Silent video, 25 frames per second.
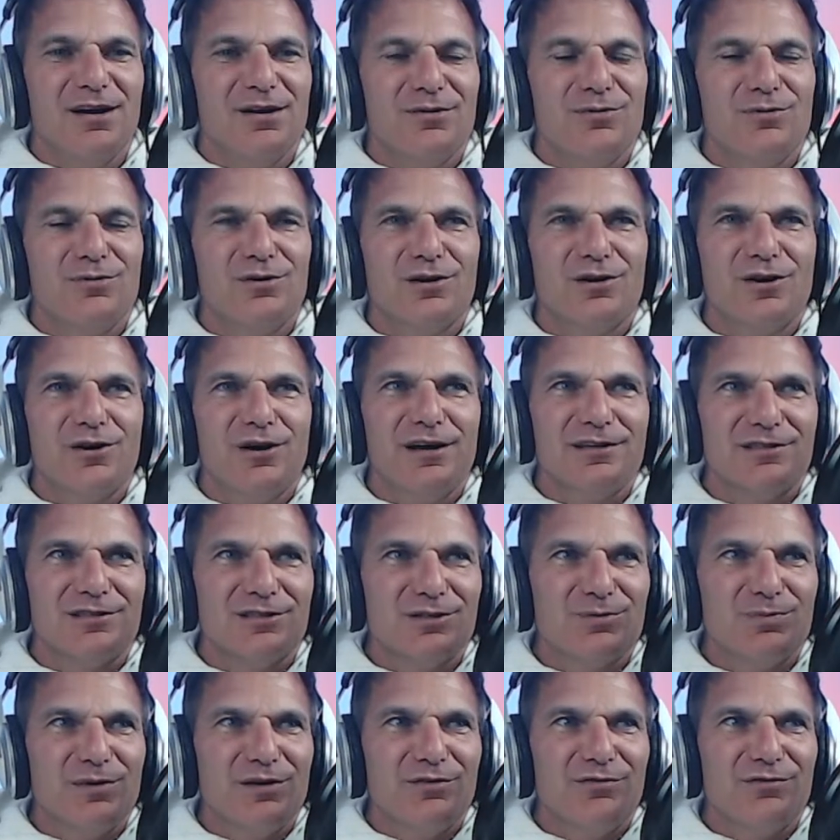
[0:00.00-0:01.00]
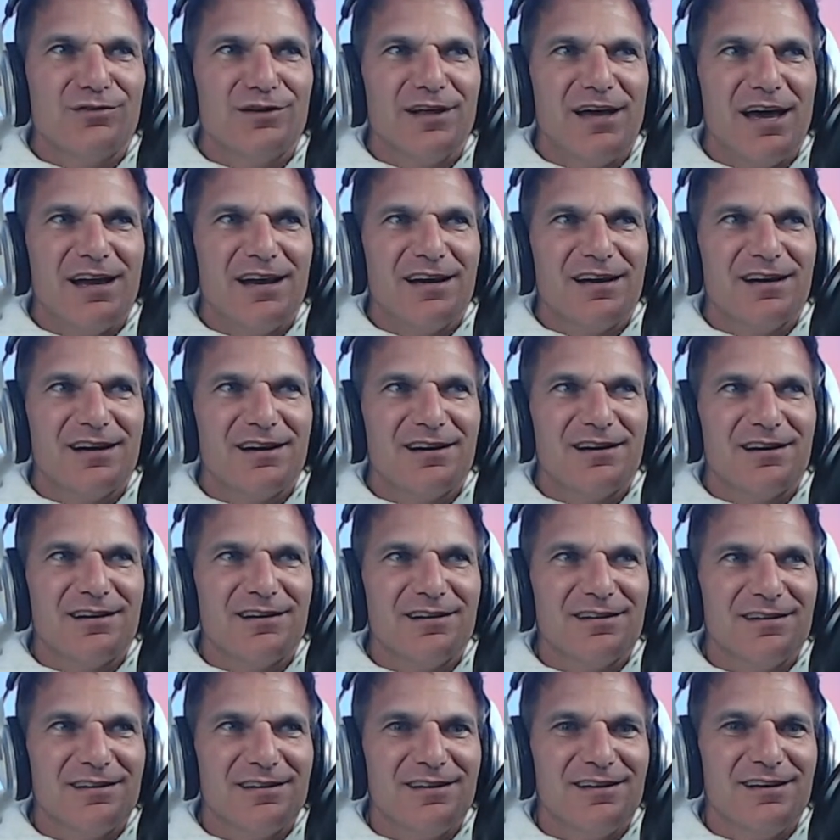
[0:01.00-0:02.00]
we'll go ahead and spin for that
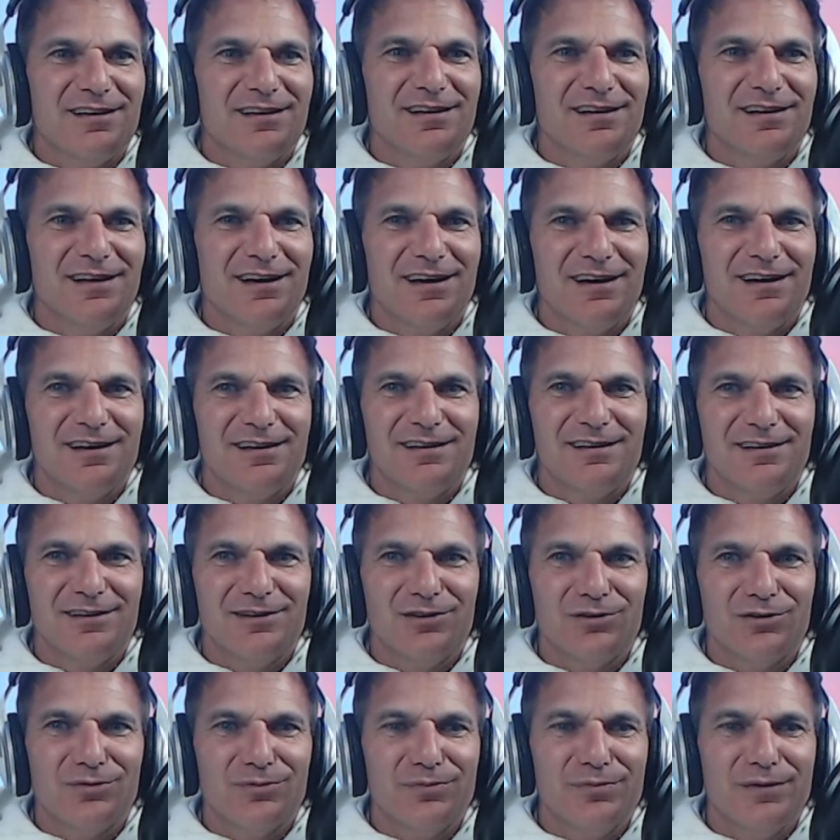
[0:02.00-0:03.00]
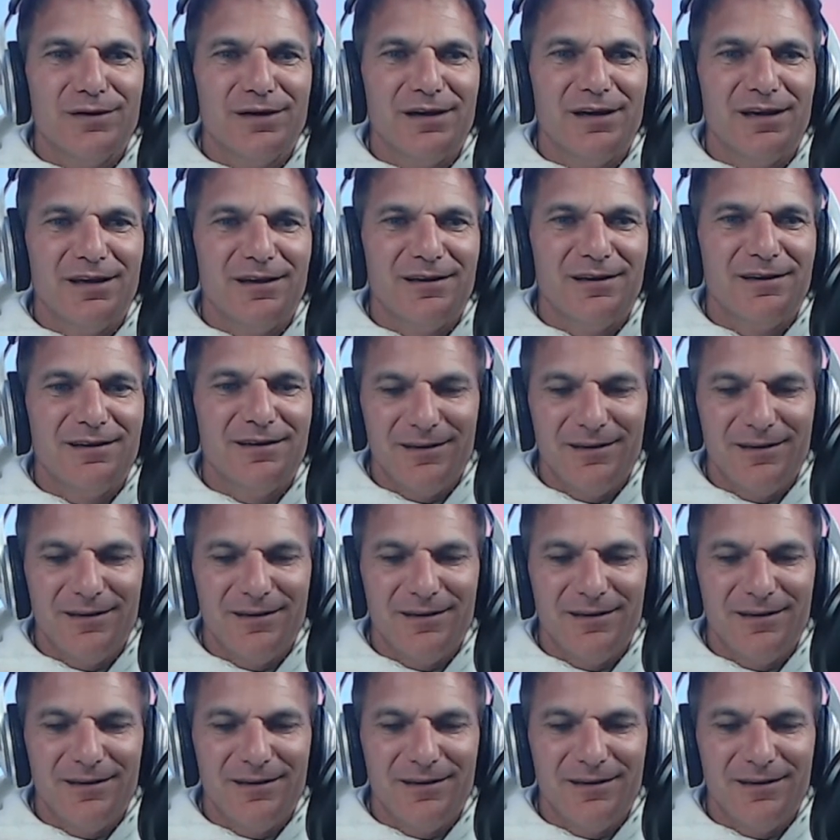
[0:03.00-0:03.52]
here in a little bit.